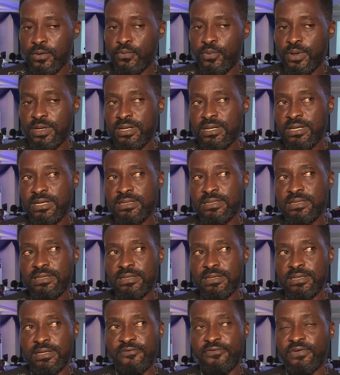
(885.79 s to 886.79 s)
We need
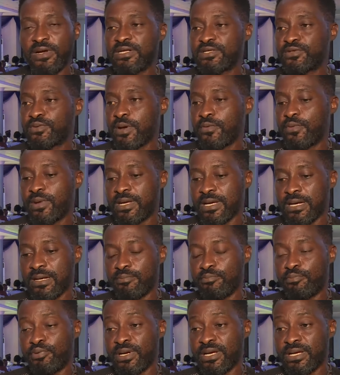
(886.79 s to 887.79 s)
events where we
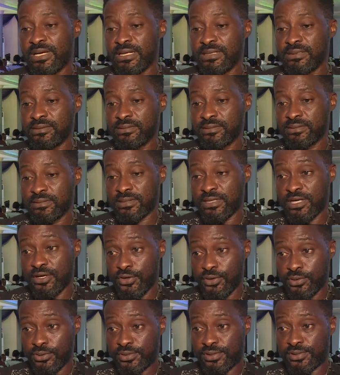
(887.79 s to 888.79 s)
can bring in the
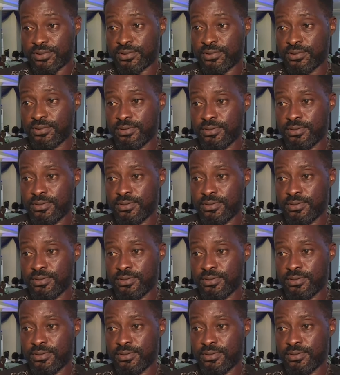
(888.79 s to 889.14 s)
youths,